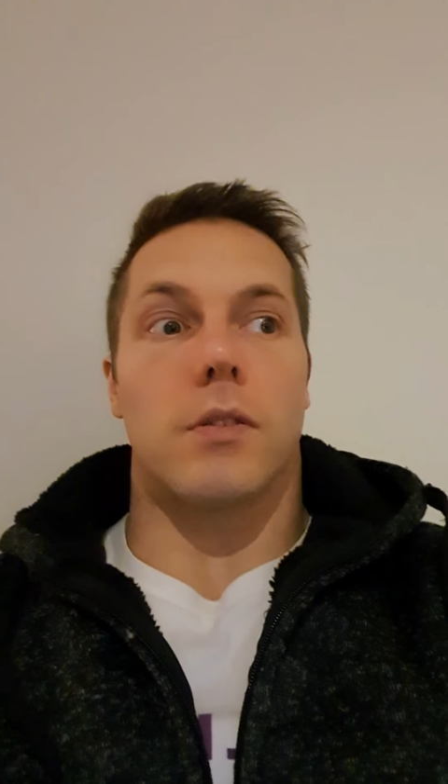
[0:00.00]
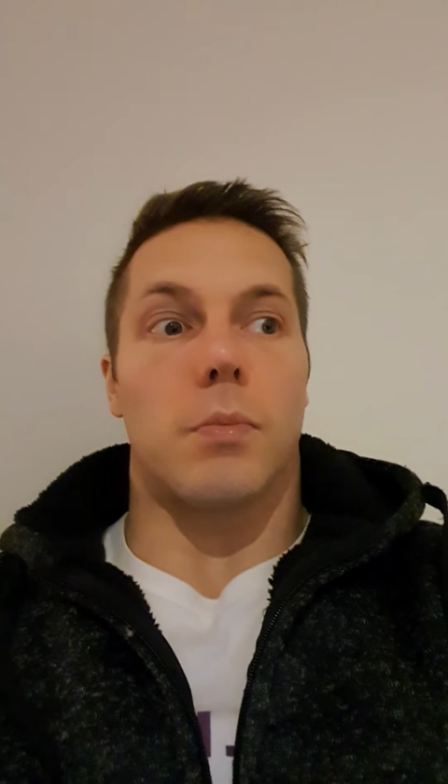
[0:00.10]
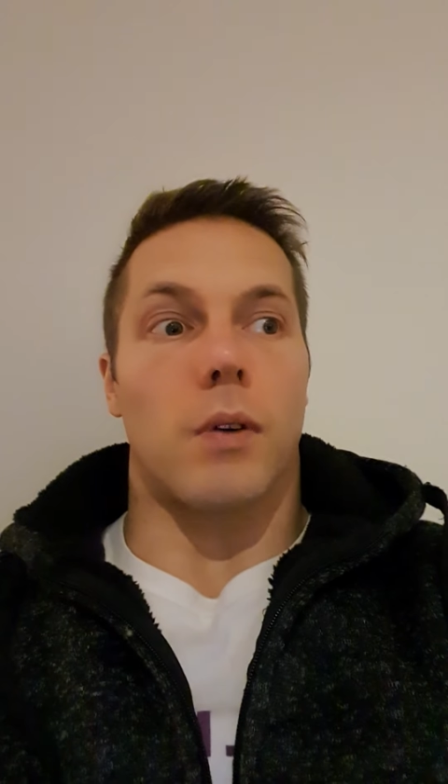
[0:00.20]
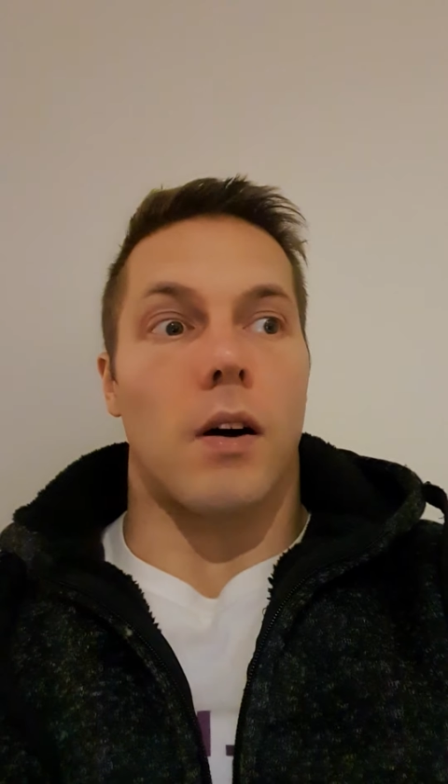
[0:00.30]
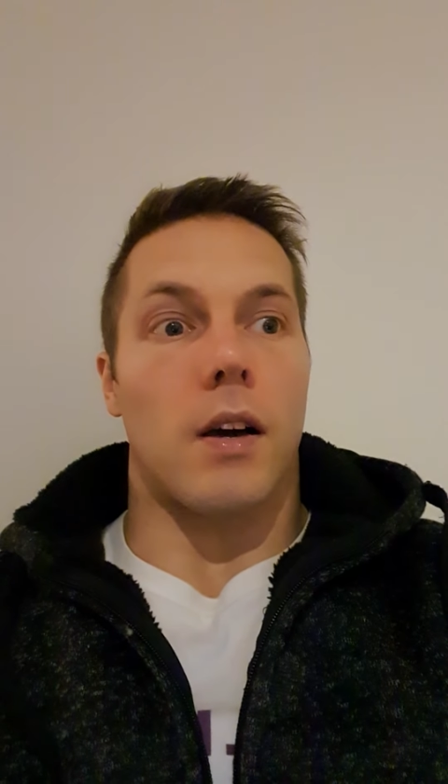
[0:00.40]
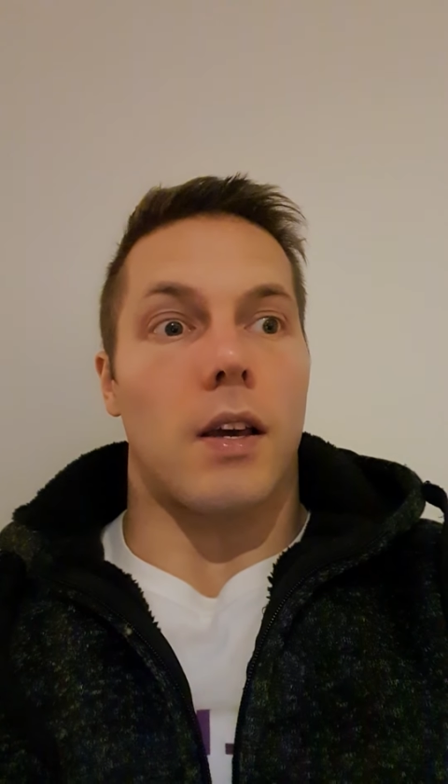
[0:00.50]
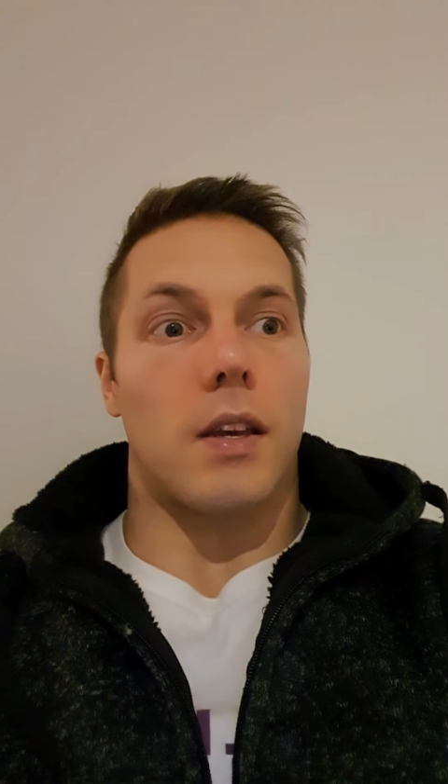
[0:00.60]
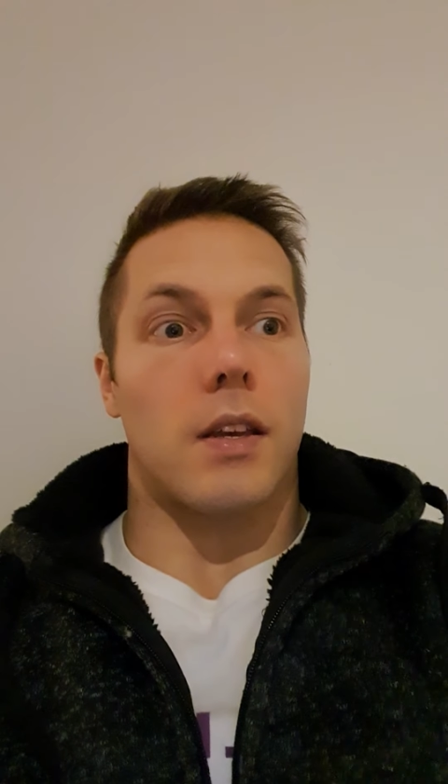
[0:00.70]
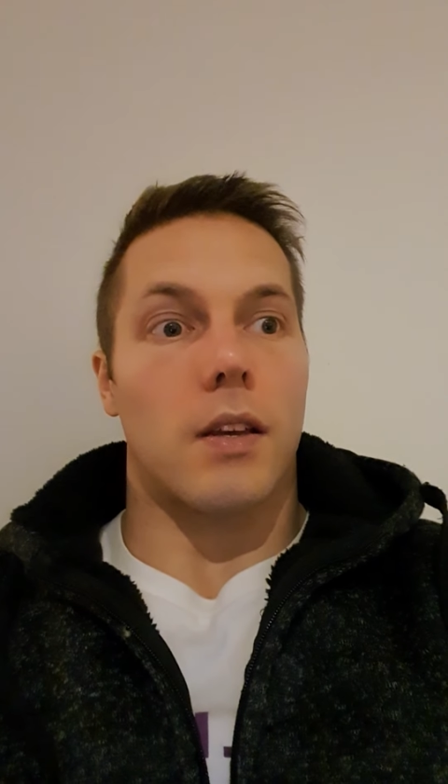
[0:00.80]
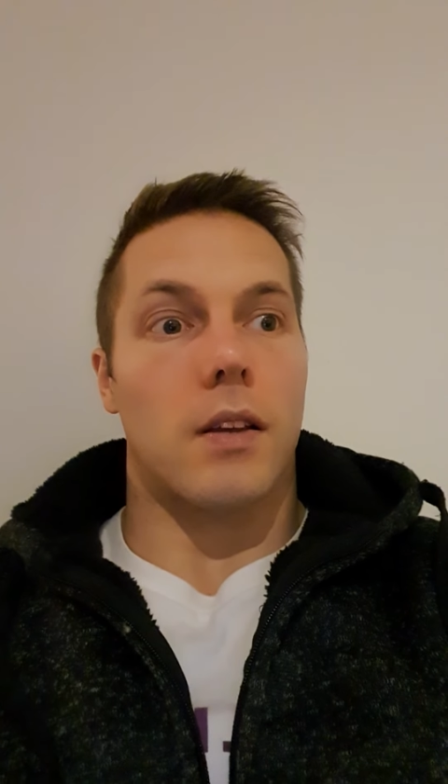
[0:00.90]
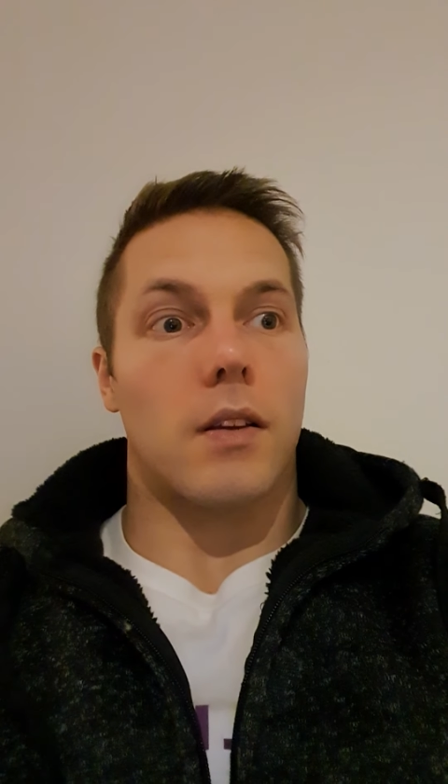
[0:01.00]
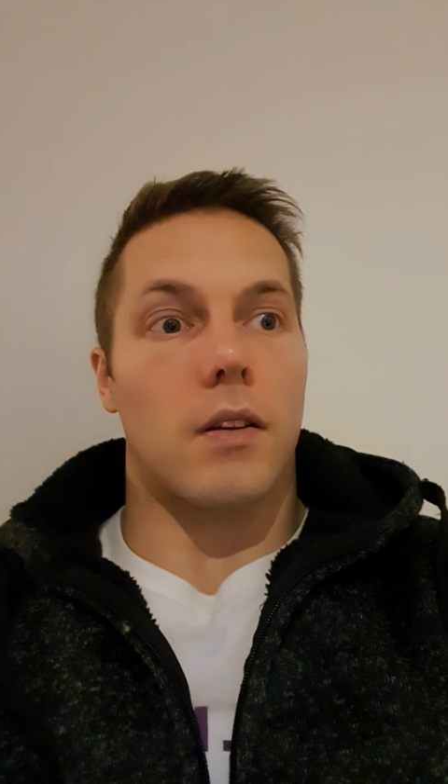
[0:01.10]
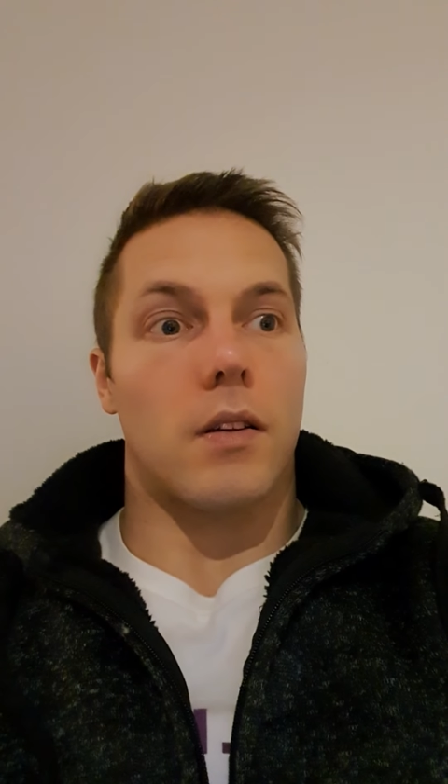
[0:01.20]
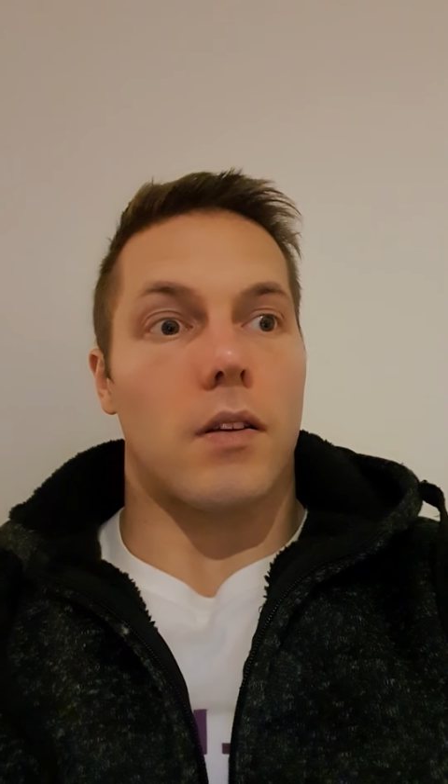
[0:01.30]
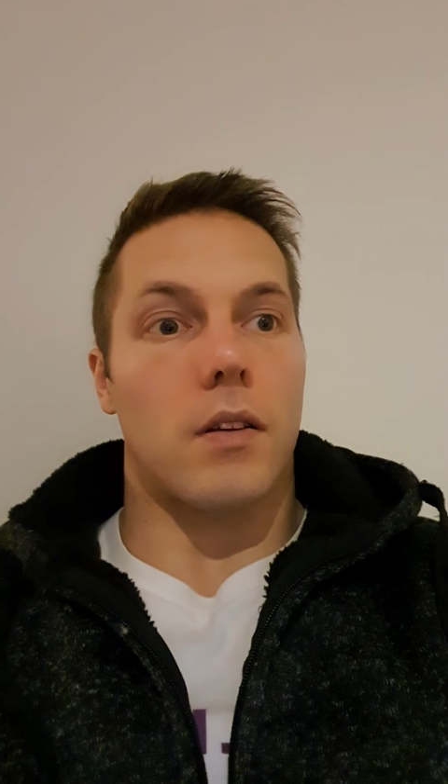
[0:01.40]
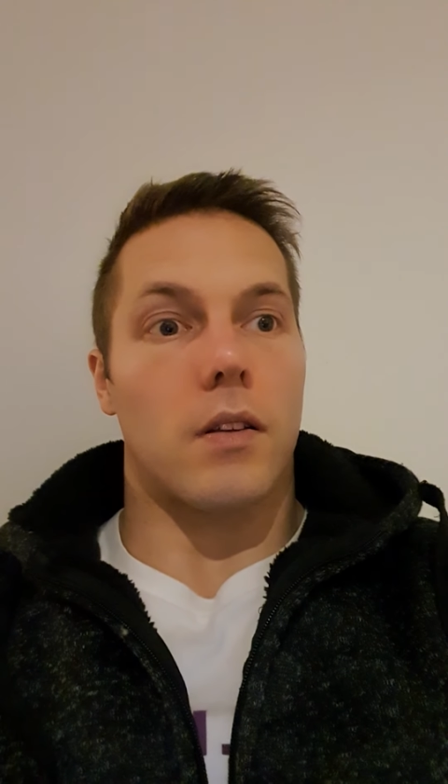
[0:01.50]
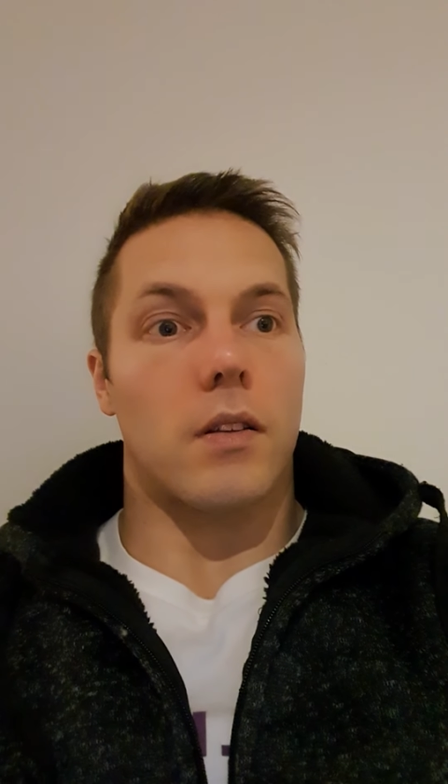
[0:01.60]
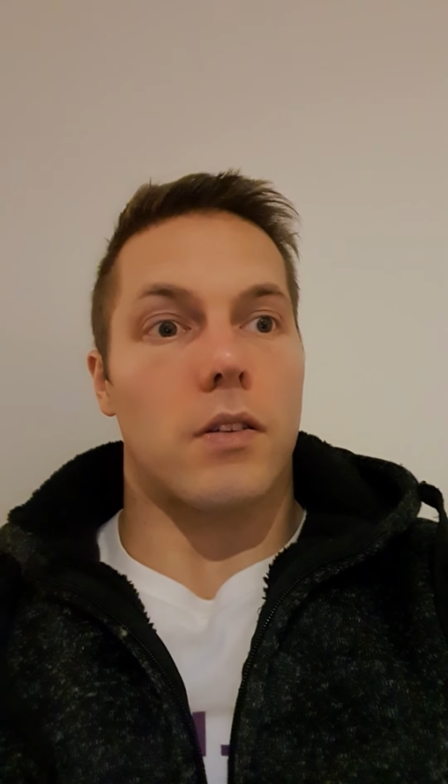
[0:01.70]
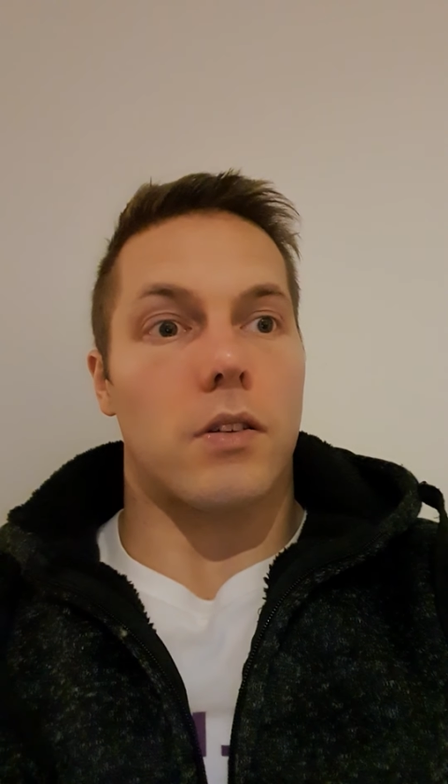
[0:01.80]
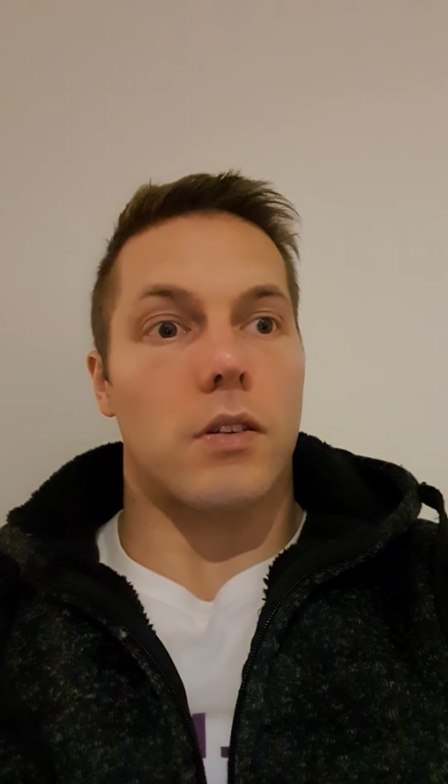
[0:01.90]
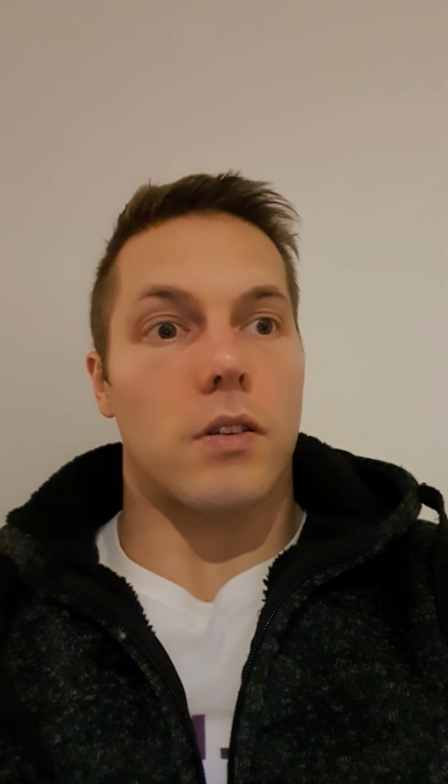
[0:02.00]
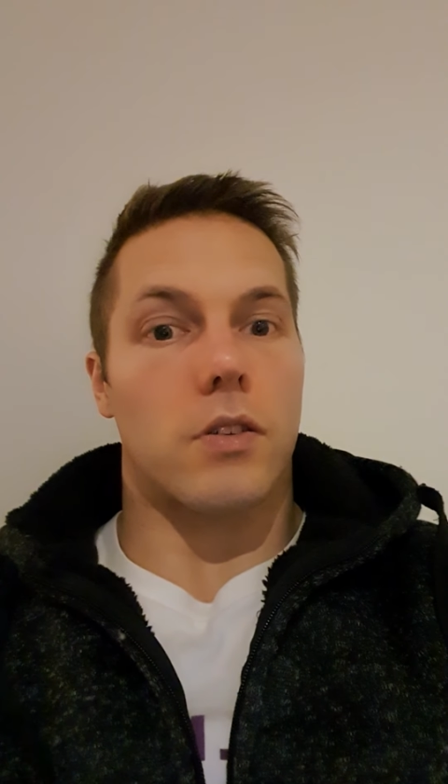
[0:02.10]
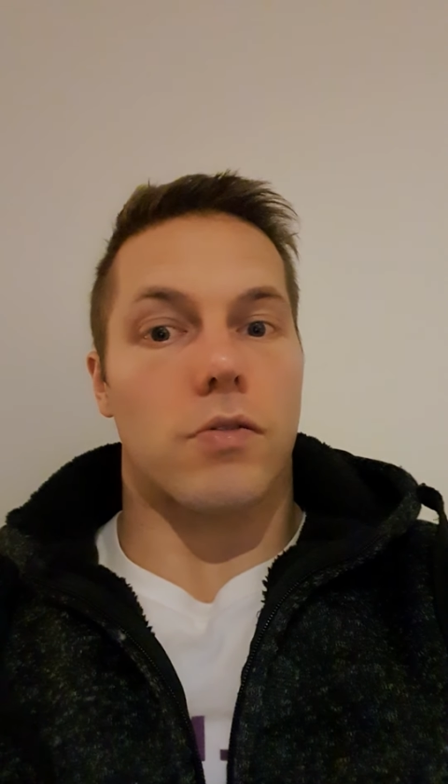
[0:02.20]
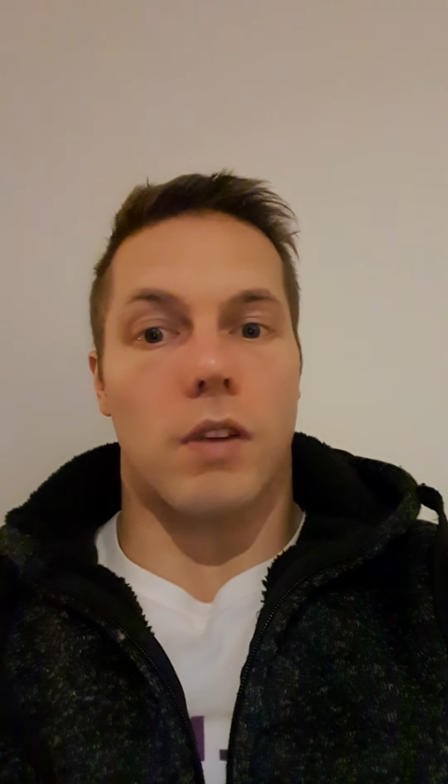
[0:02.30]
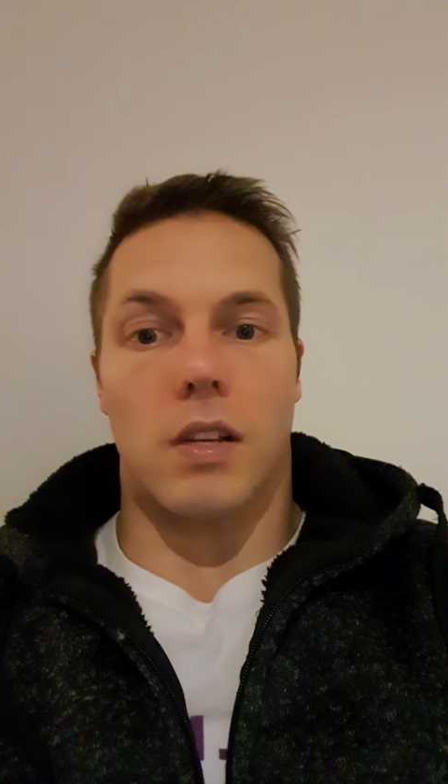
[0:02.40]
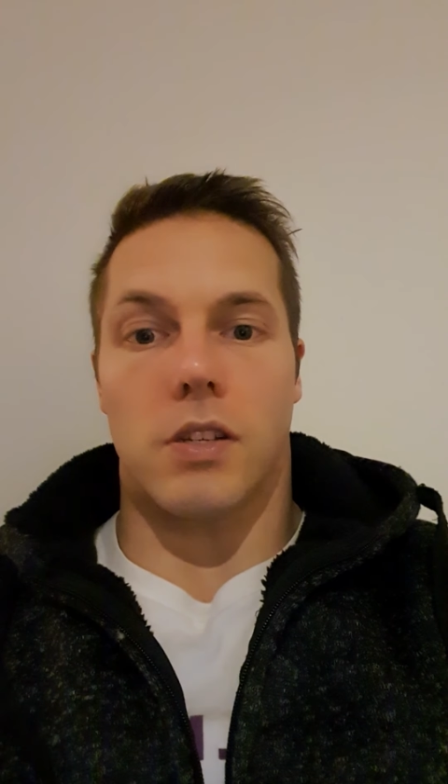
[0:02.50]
to buy shredded